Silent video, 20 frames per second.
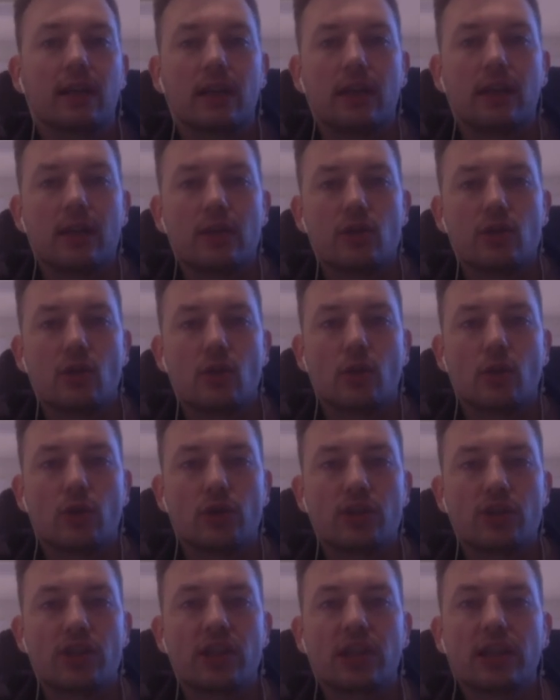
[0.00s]
So
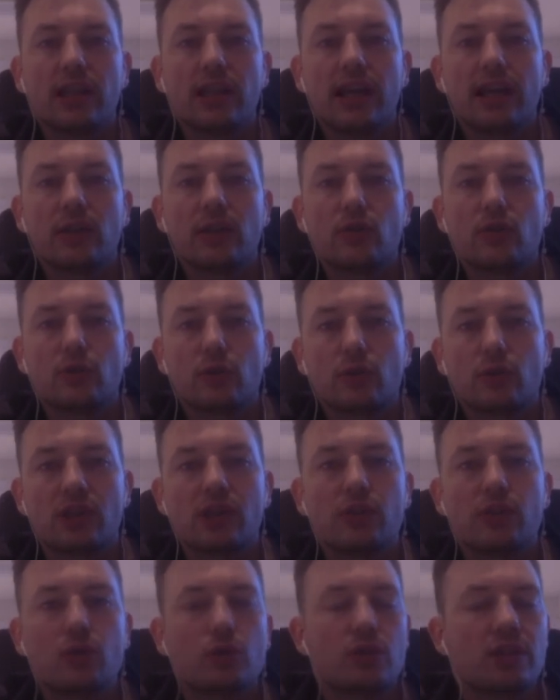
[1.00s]
consider that. You
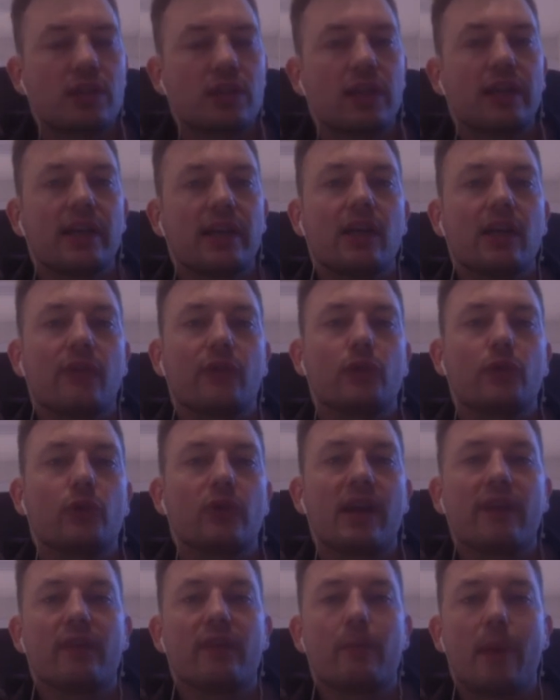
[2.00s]
consider using the link if you
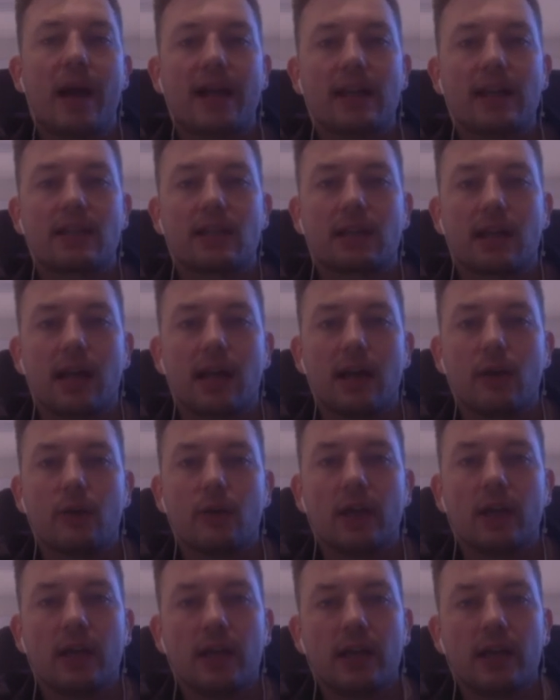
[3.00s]
don't have a Binance account.
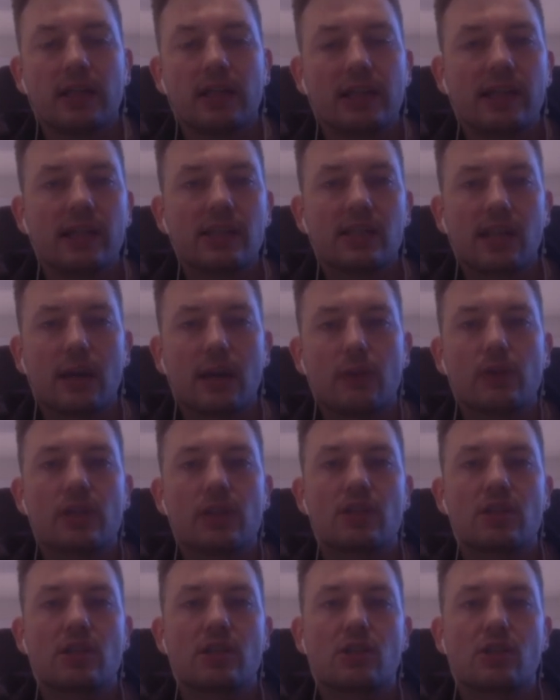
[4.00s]
The link is down in
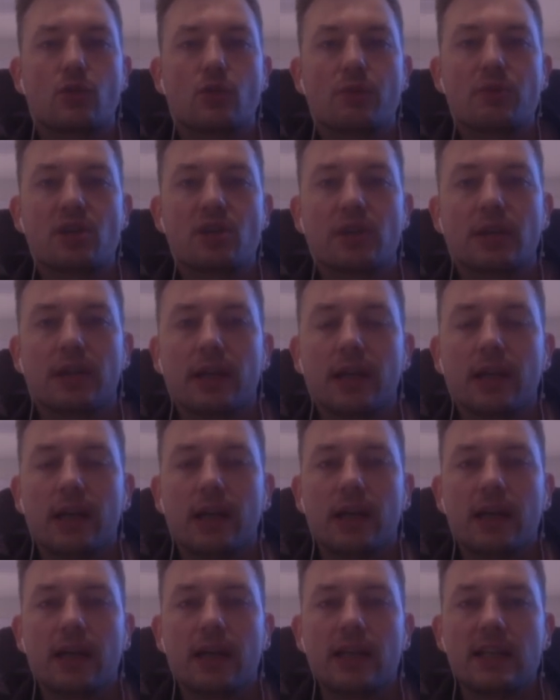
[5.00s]
this description.
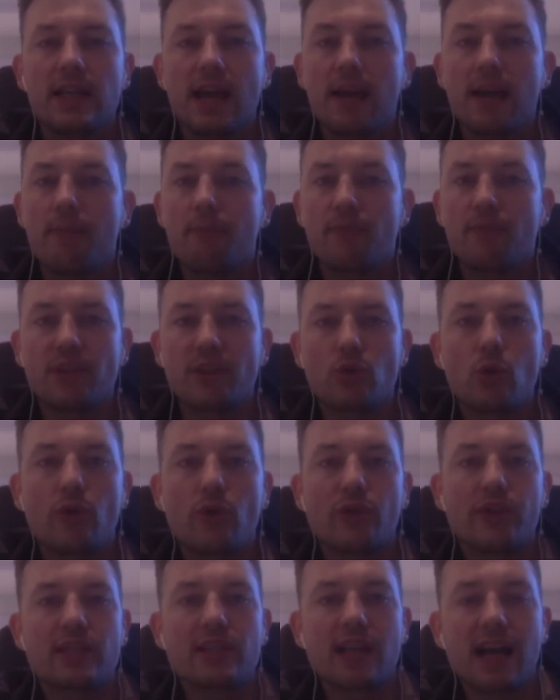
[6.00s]
That's all
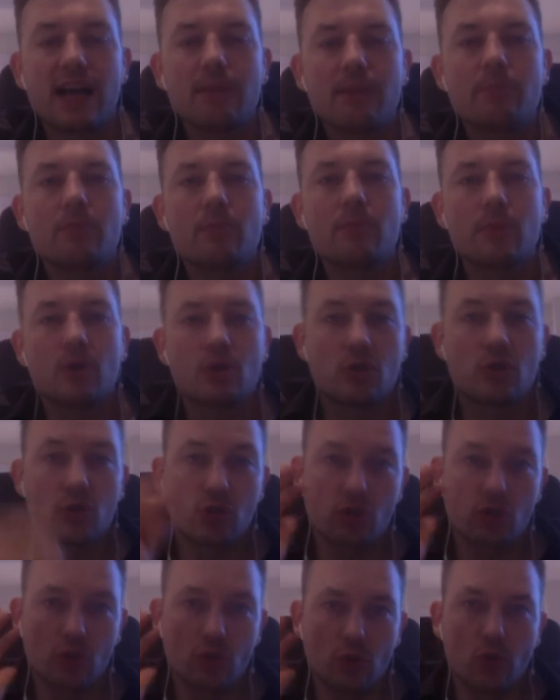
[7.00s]
for this time.
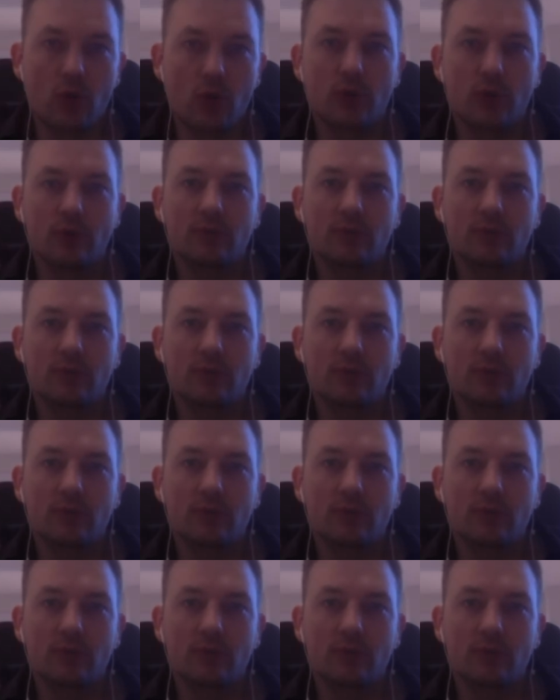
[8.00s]
So long.